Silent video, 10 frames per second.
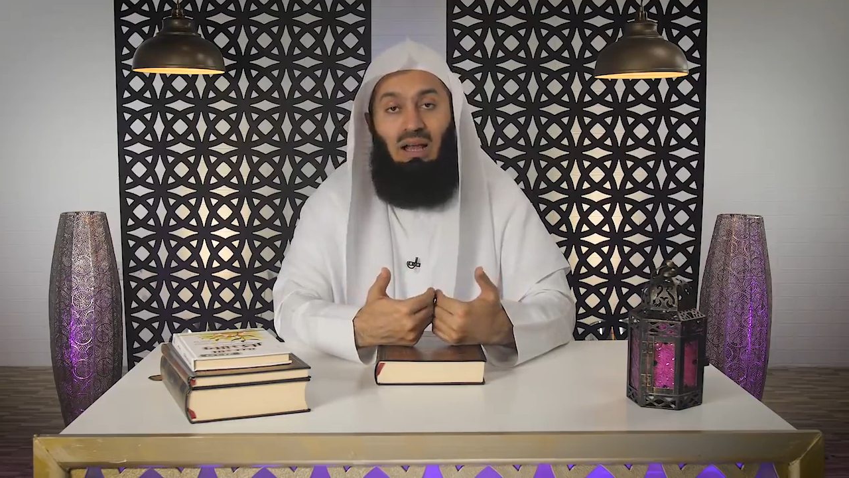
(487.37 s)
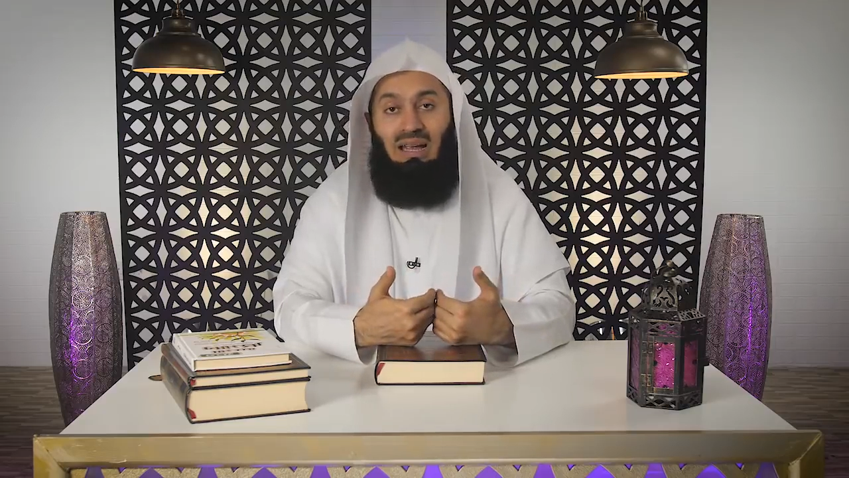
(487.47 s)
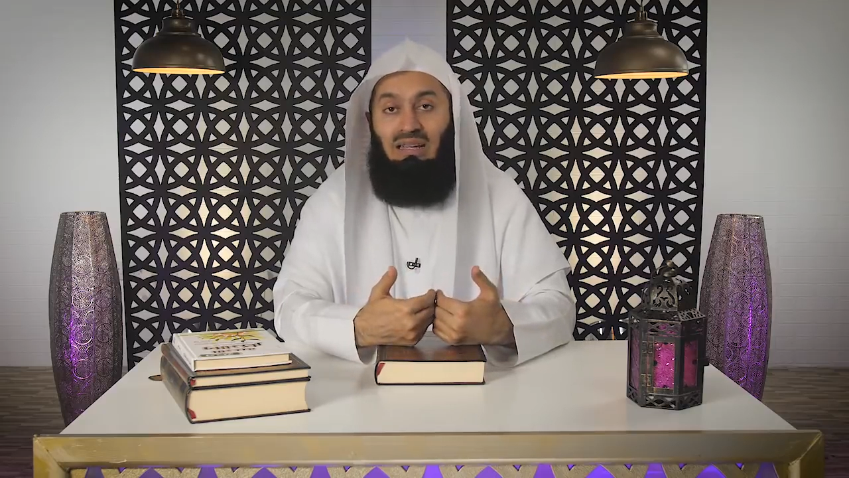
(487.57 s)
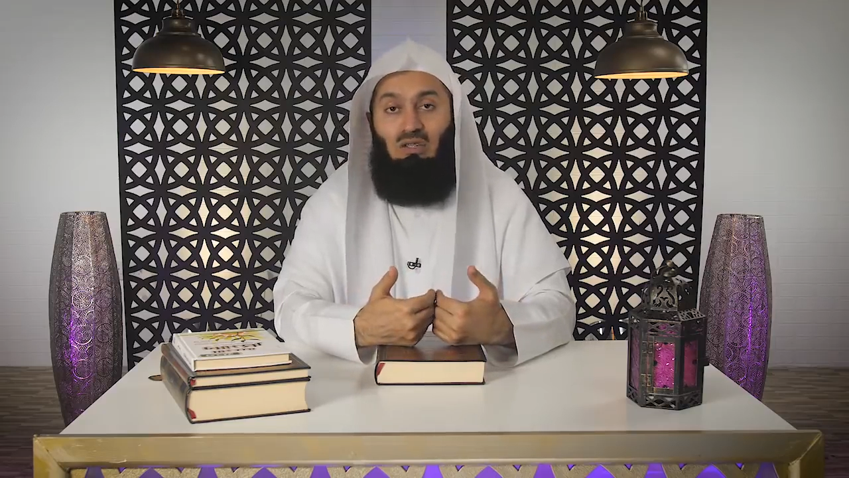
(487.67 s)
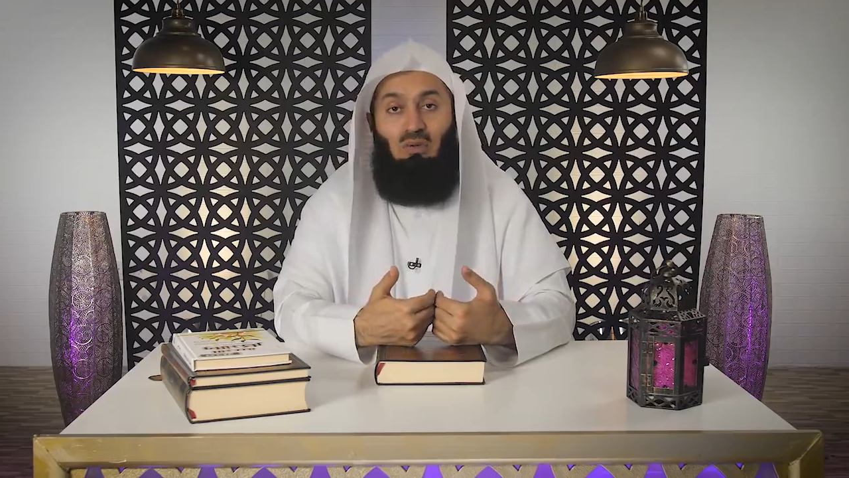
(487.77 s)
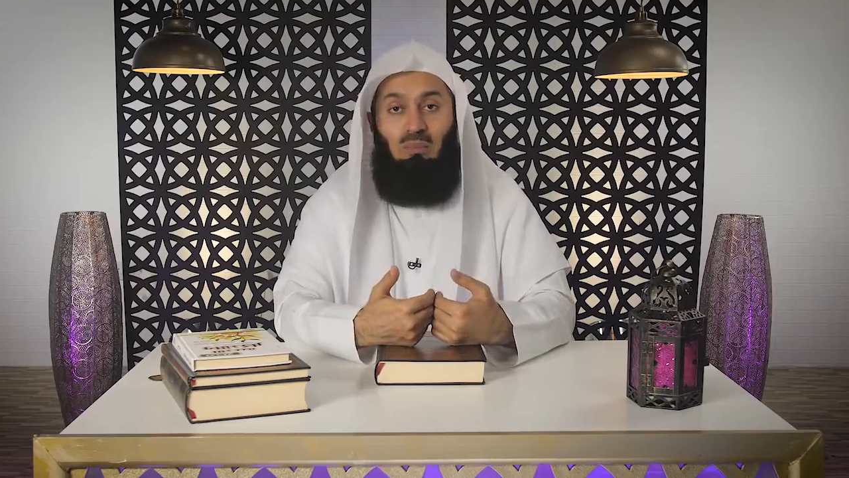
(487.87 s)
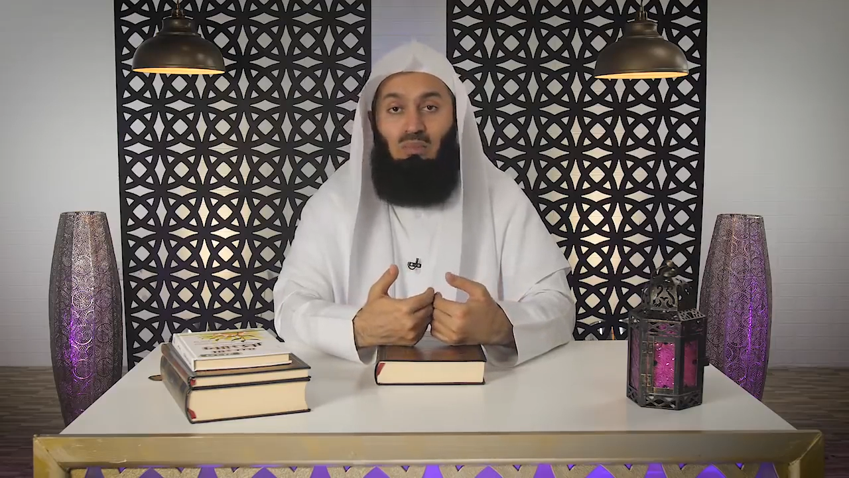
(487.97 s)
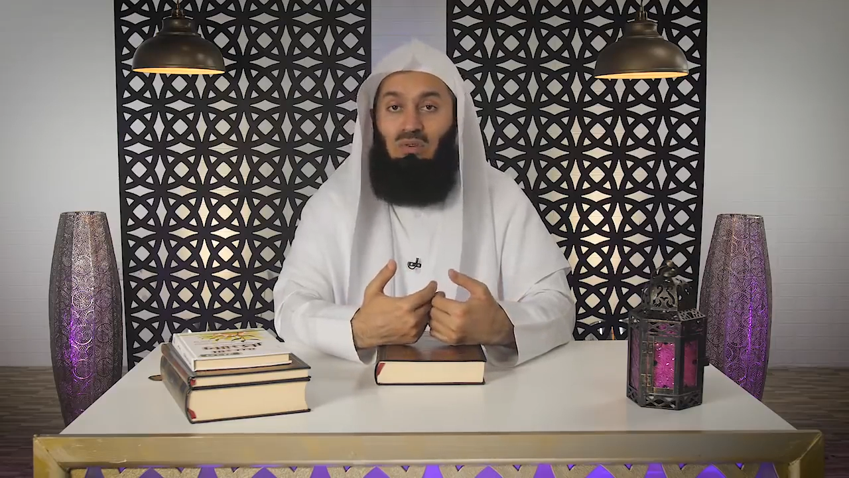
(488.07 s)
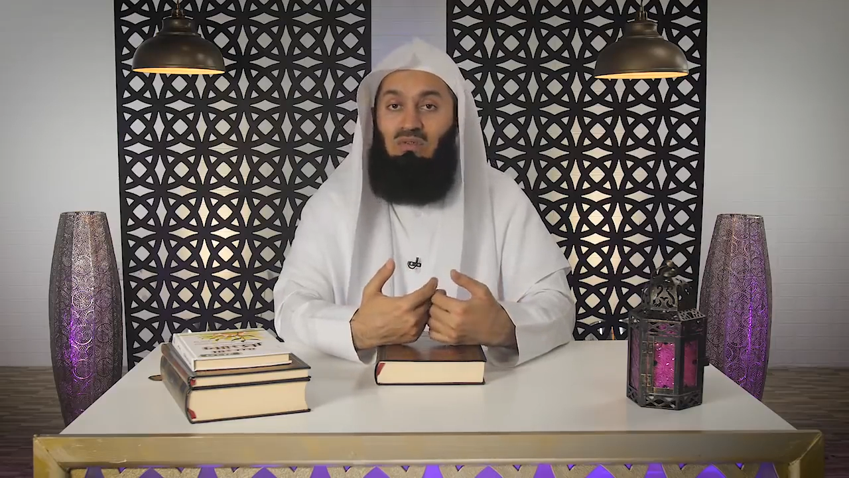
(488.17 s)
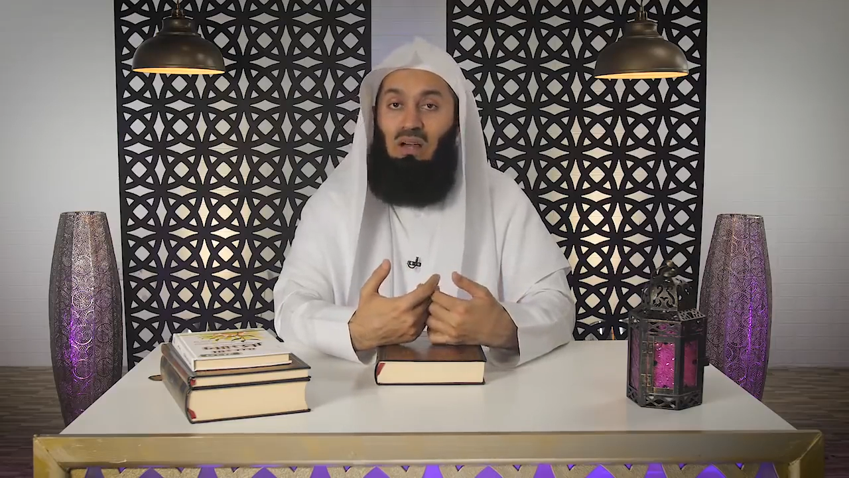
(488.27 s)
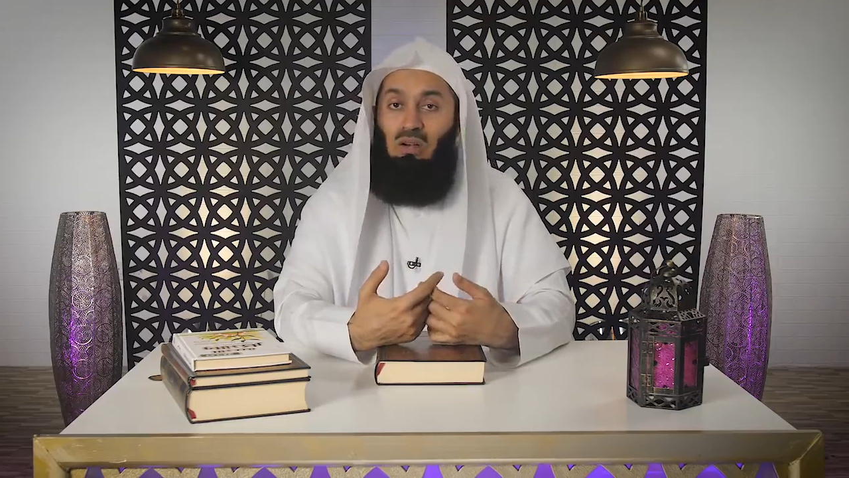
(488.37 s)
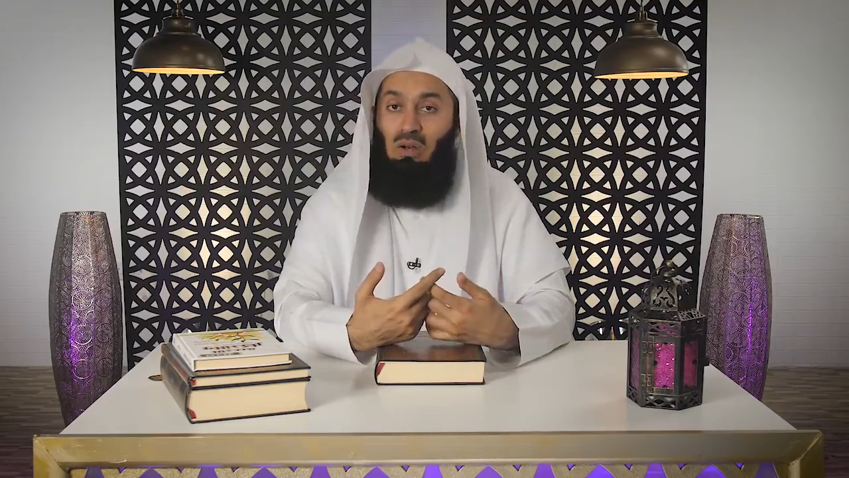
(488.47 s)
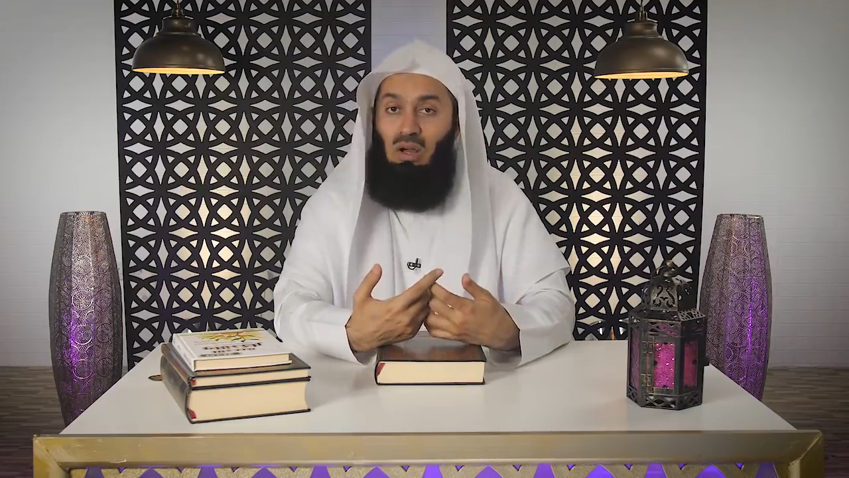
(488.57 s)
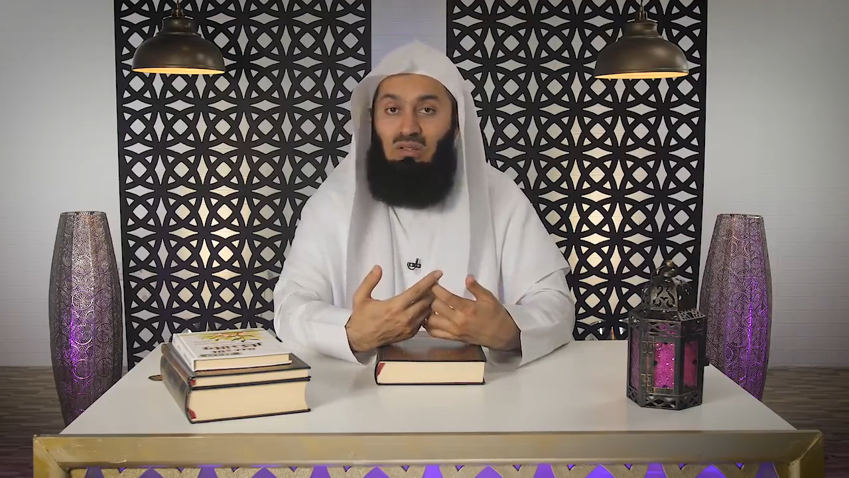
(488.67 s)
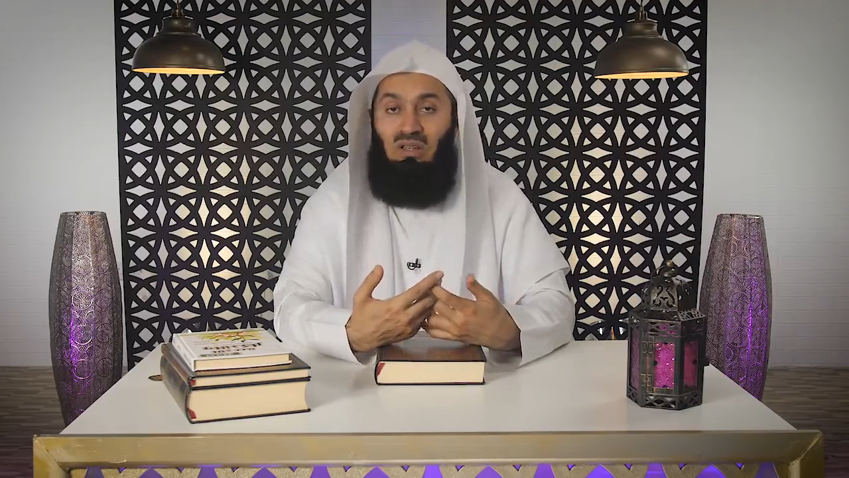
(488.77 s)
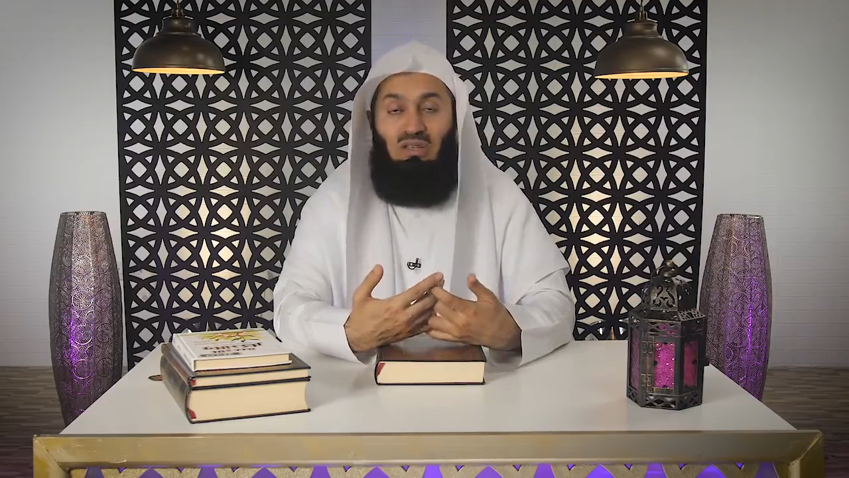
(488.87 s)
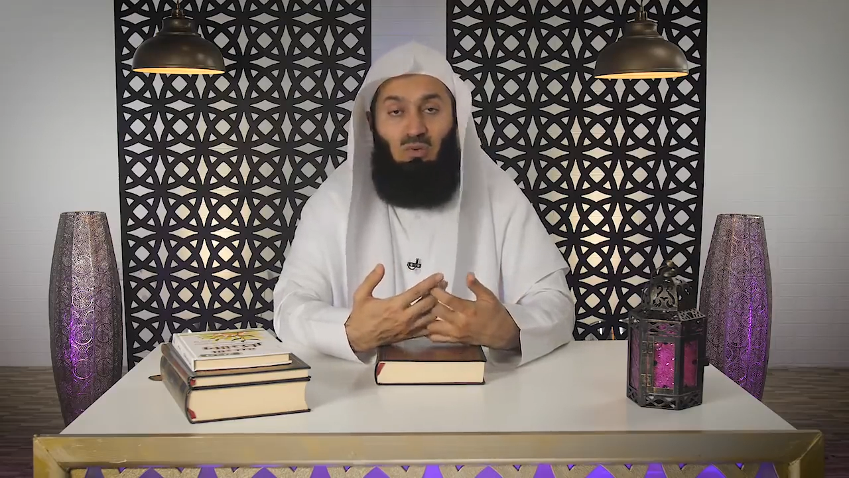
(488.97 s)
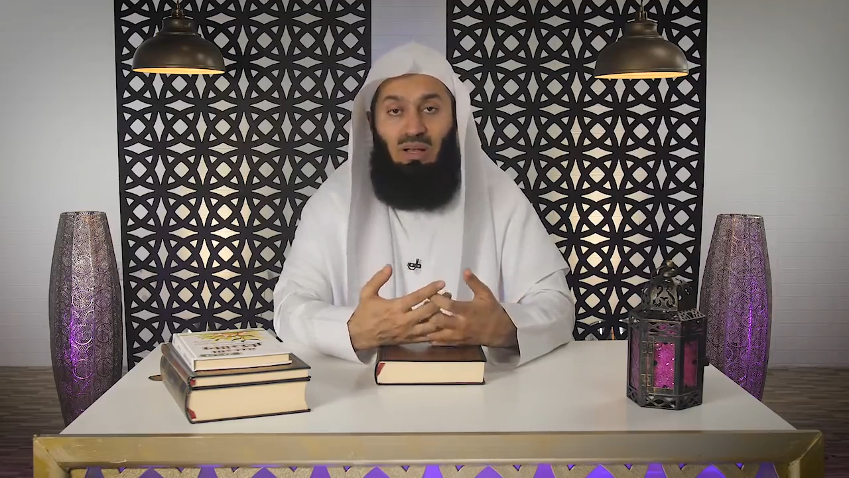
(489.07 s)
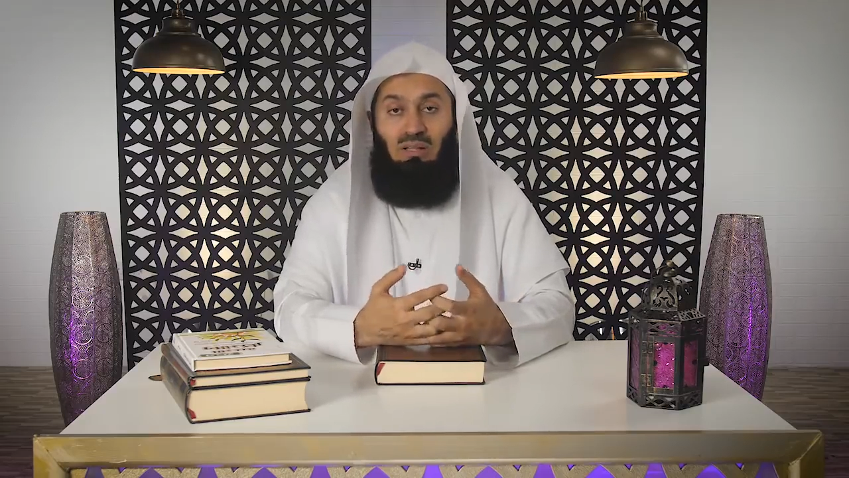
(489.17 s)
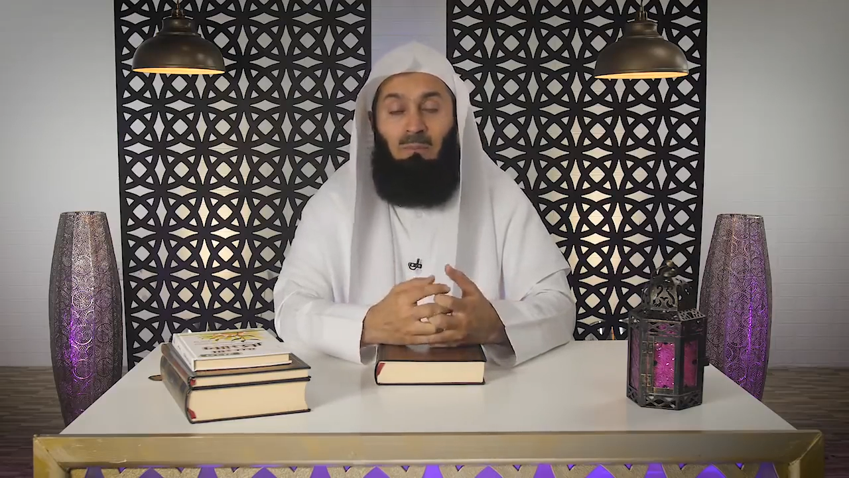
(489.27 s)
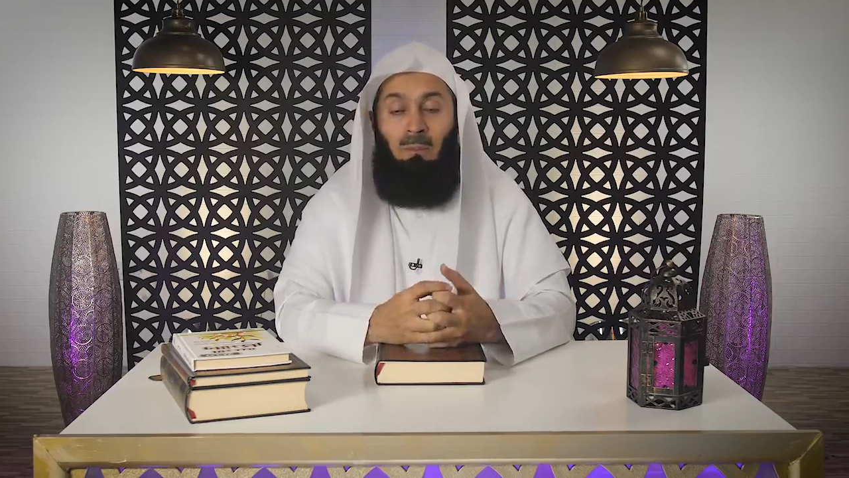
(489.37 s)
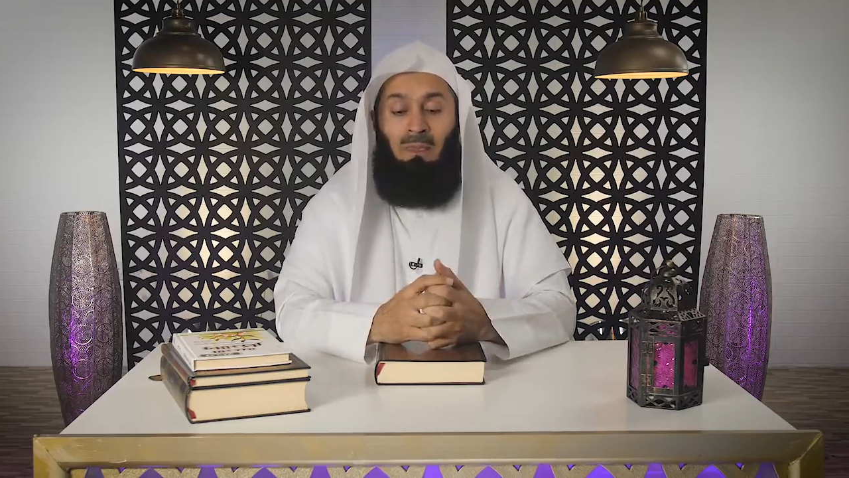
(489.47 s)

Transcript: I need to improve a lot as well.